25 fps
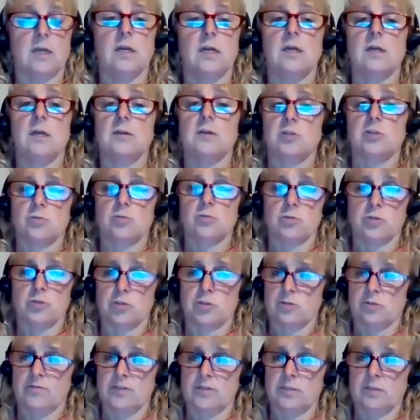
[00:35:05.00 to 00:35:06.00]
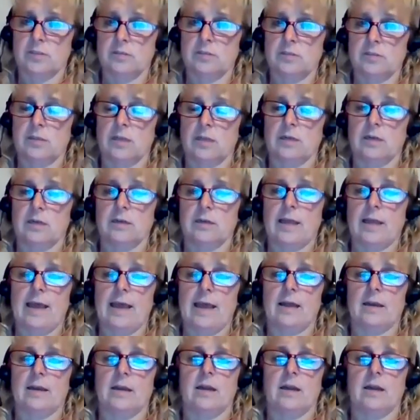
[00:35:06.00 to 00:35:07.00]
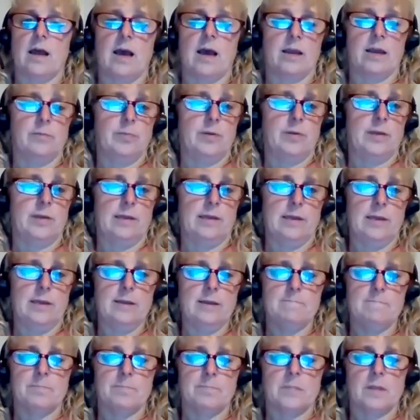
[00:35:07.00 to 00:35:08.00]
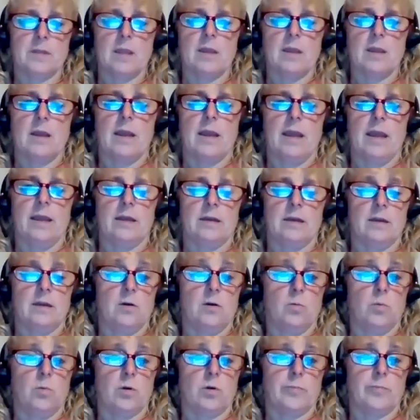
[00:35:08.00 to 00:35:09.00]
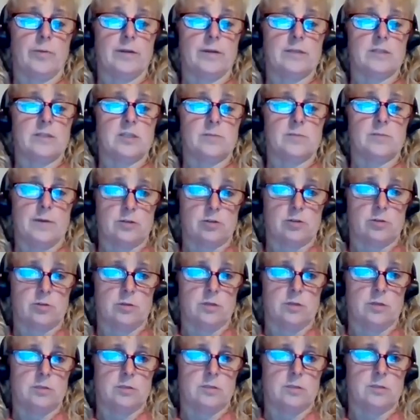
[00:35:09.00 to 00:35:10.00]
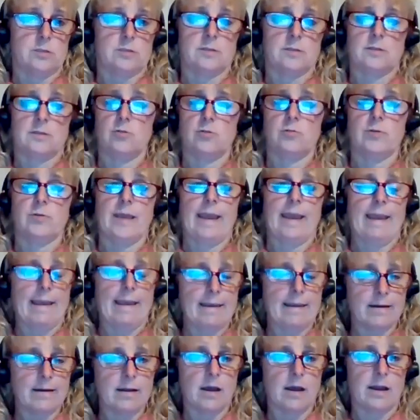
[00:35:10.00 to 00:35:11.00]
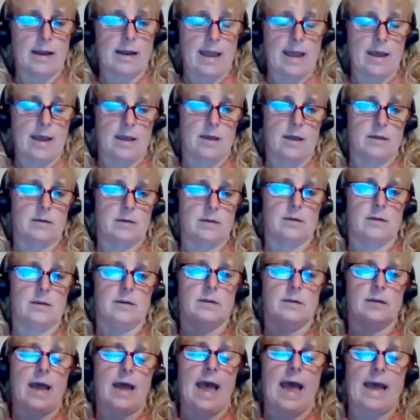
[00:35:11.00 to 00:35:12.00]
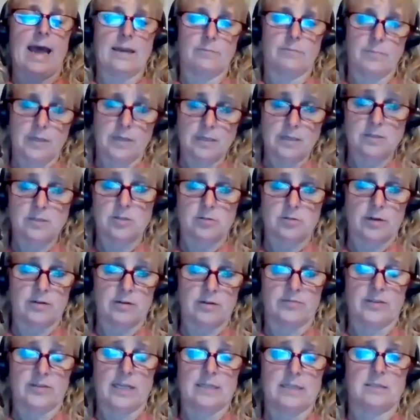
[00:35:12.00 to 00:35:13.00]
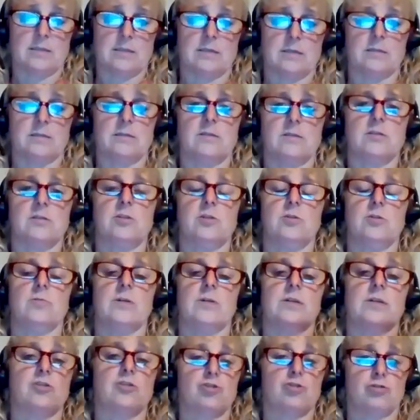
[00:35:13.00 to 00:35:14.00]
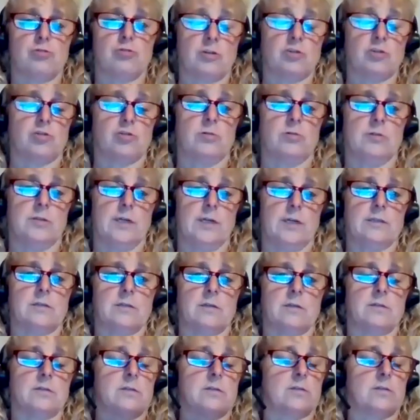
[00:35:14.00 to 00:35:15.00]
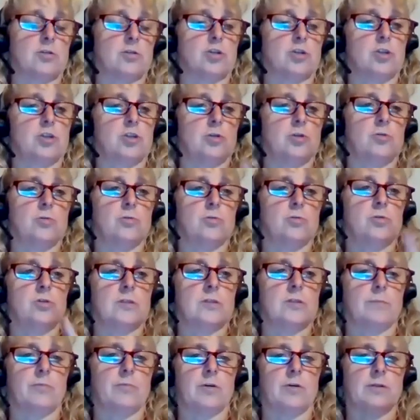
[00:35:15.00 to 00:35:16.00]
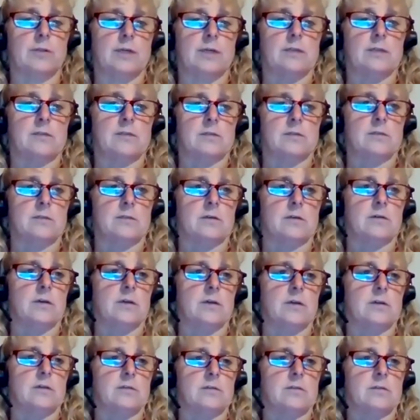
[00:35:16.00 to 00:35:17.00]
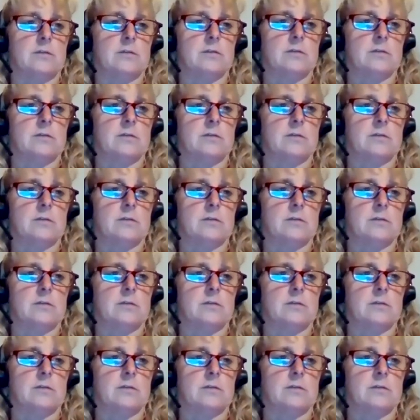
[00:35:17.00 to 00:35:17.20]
School services can add an IPE and a workplace specialist. You cannot add an administrative license to an instructional license. They're two separate license areas.